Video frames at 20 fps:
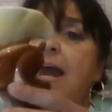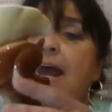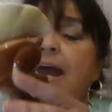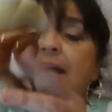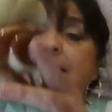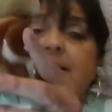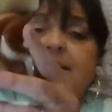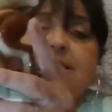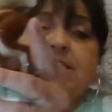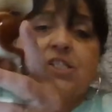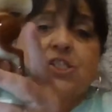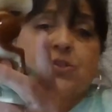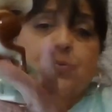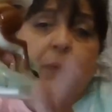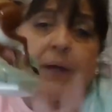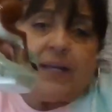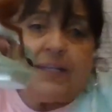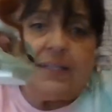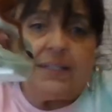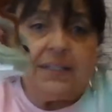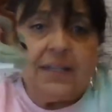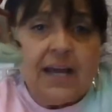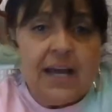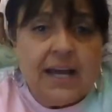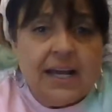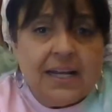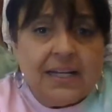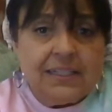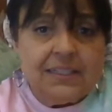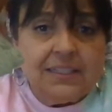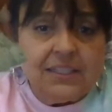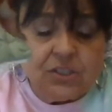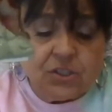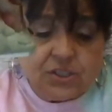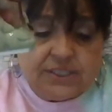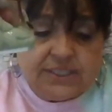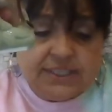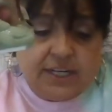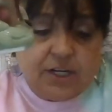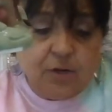And this sweet
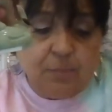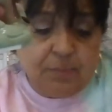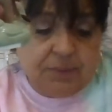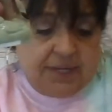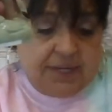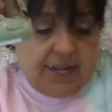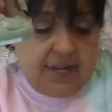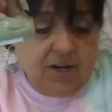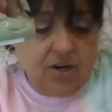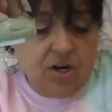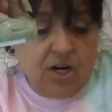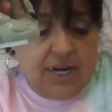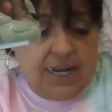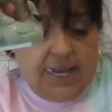little deer planter